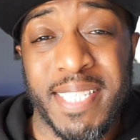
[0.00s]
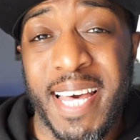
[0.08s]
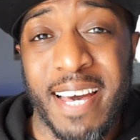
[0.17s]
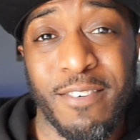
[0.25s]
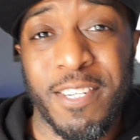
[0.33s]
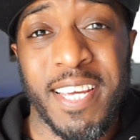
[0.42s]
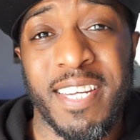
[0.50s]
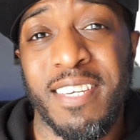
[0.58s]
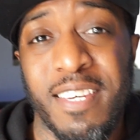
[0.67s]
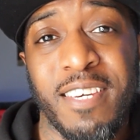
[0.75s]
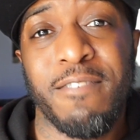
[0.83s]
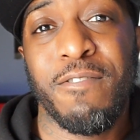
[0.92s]
miss out on
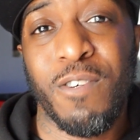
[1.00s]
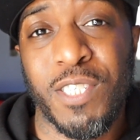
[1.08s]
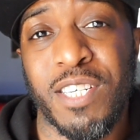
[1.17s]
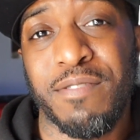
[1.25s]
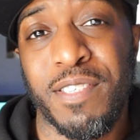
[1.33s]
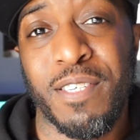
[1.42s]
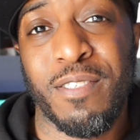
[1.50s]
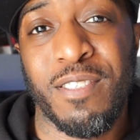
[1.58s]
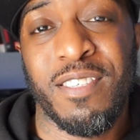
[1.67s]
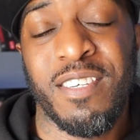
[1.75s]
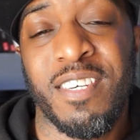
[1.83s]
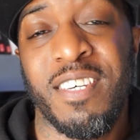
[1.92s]
any future videos.